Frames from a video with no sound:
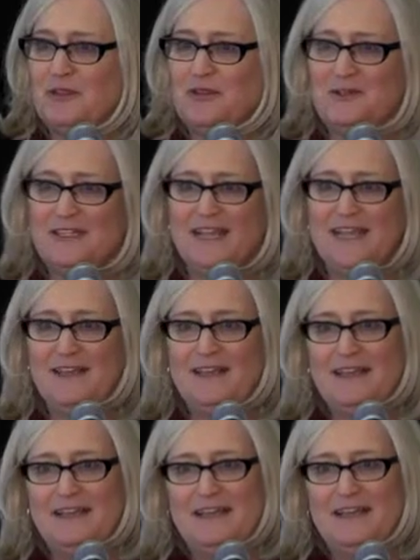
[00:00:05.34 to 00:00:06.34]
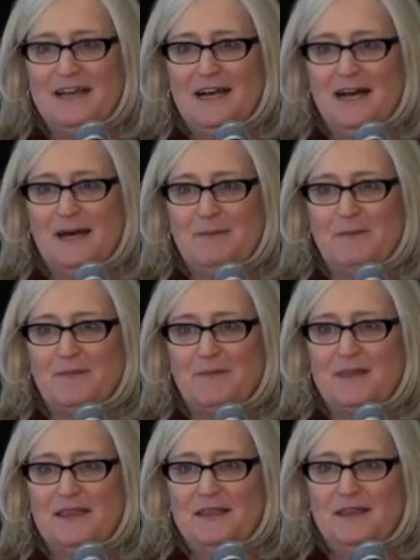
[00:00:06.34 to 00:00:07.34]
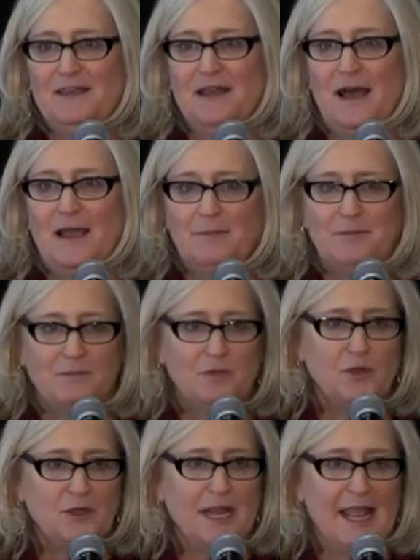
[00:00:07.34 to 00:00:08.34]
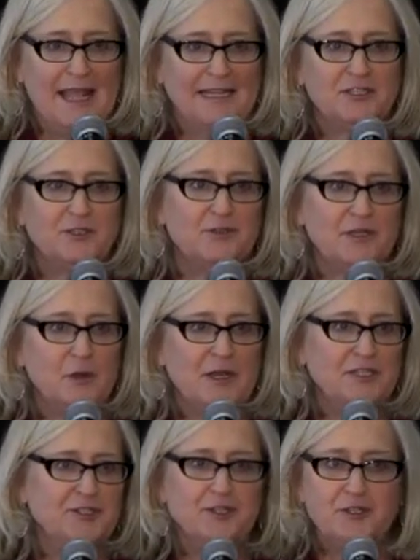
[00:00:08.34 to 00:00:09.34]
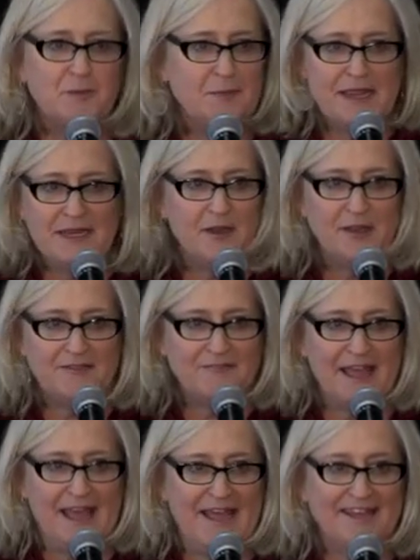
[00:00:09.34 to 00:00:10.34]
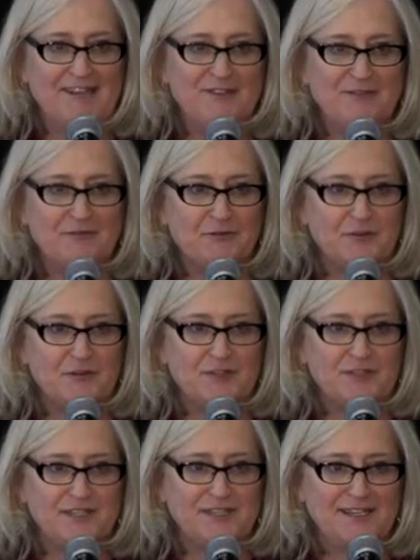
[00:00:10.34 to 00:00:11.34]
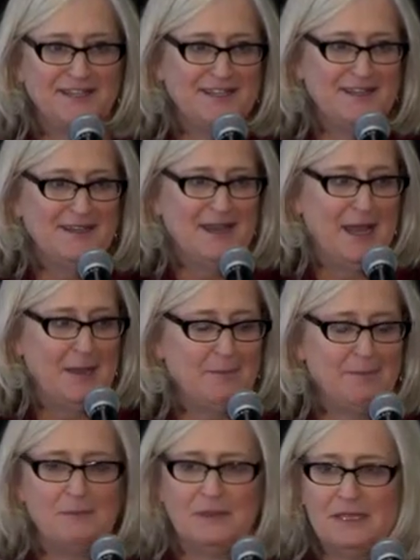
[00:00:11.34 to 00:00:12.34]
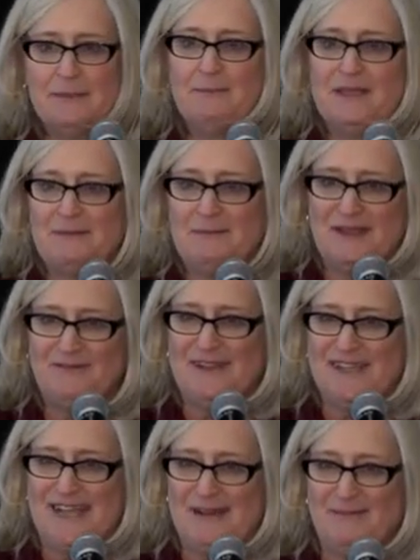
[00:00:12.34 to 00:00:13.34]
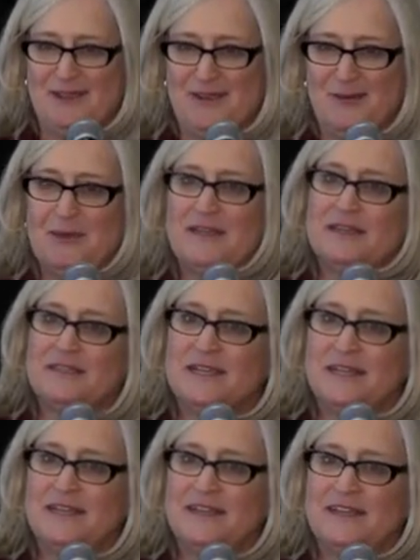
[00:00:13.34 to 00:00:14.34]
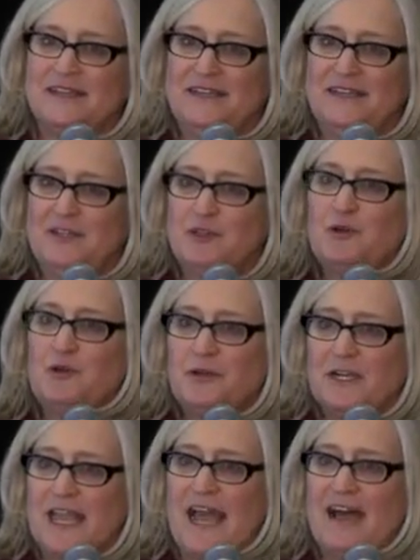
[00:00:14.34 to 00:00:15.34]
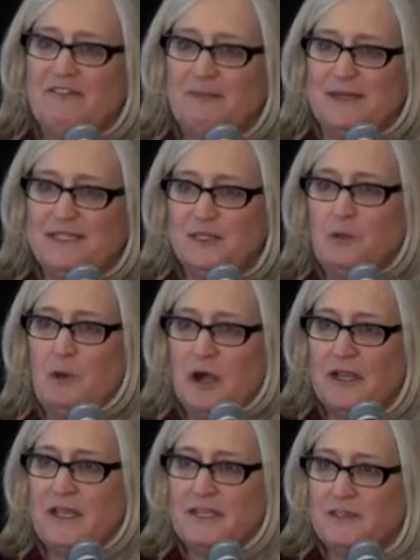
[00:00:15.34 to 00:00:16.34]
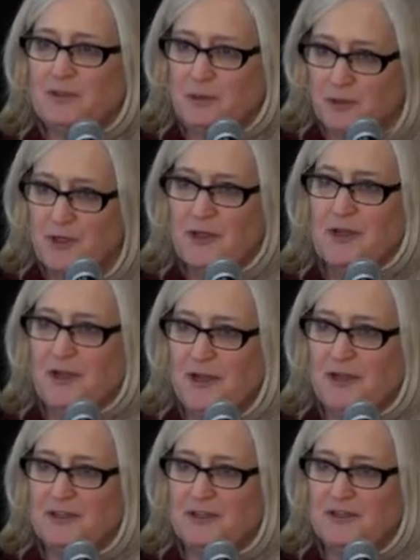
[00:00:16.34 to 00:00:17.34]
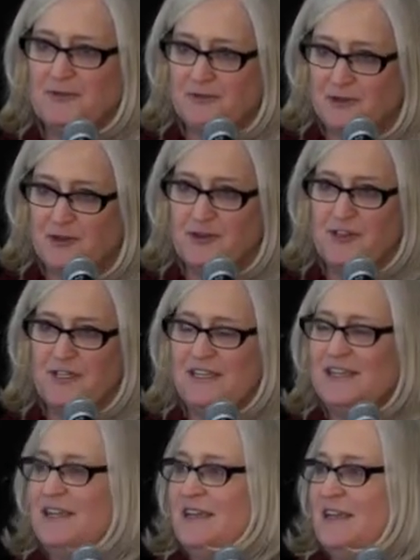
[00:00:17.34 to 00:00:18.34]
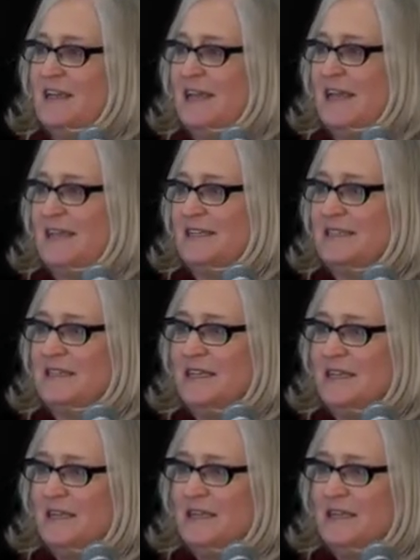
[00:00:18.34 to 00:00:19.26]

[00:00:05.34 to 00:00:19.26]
with you today. I'm going to answer a question you may not have had first. I'm limping my way up here because I tore a calf muscle walking to work on August 1st. And